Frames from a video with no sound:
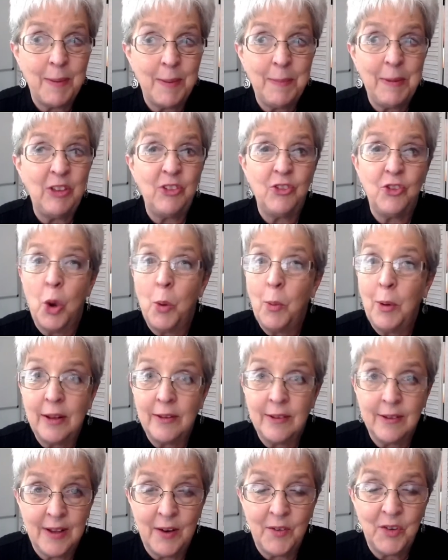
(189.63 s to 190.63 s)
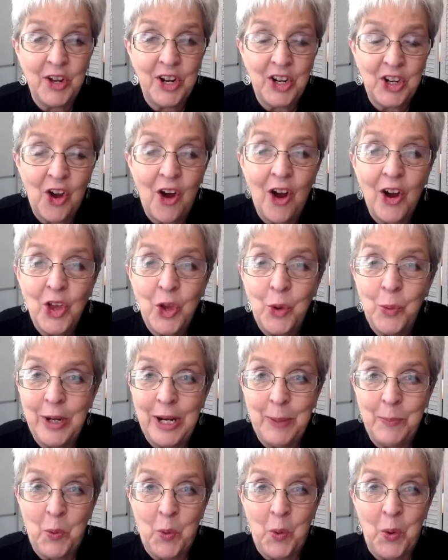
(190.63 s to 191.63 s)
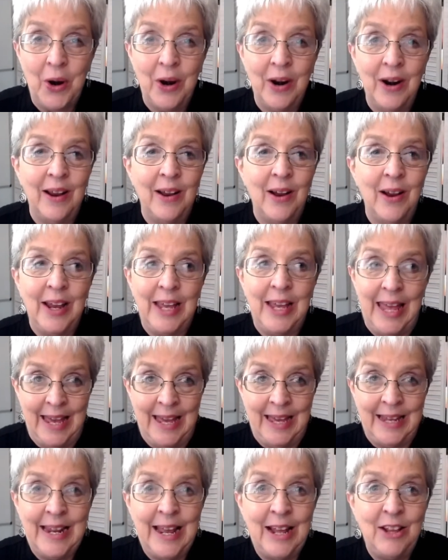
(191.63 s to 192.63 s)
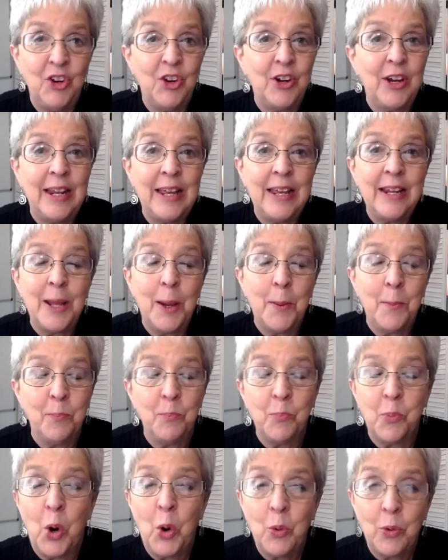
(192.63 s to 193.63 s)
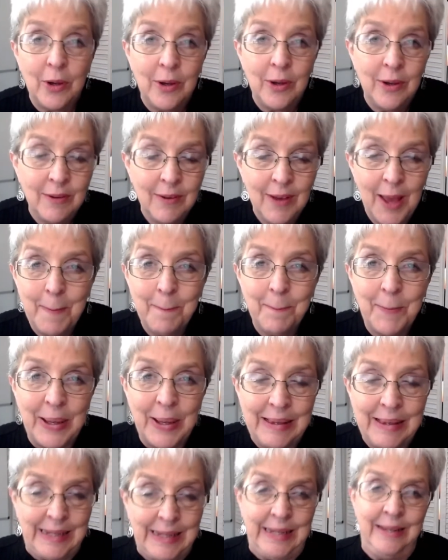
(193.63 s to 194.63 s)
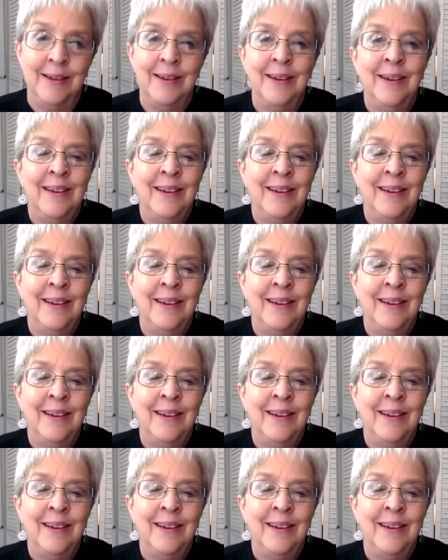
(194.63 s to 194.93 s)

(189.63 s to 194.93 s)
that means no one else is ever going to call you anymore again, and you're going to end up broke and busted.